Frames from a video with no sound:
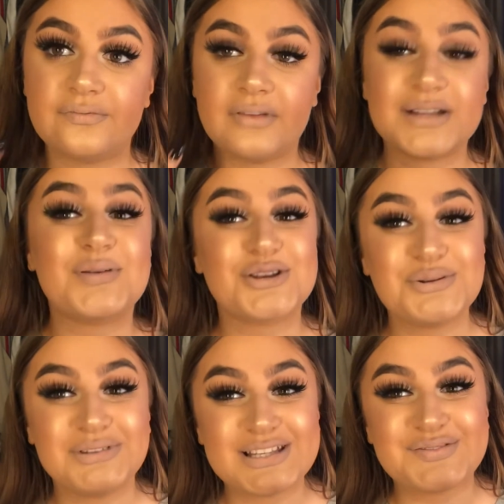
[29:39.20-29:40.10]
Especially
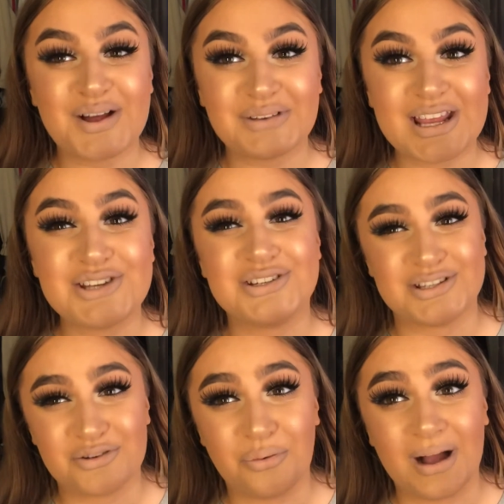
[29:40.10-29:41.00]
when this foundation is
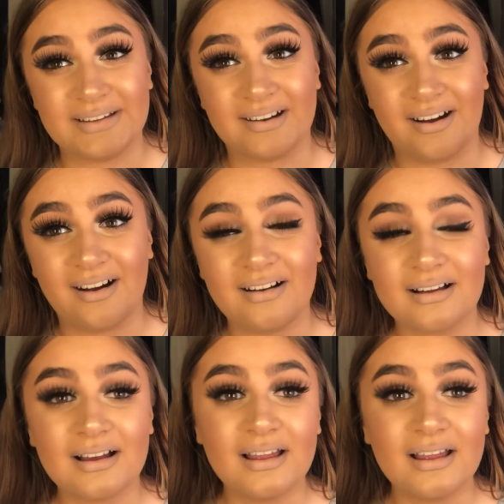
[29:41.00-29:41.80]
quite dark.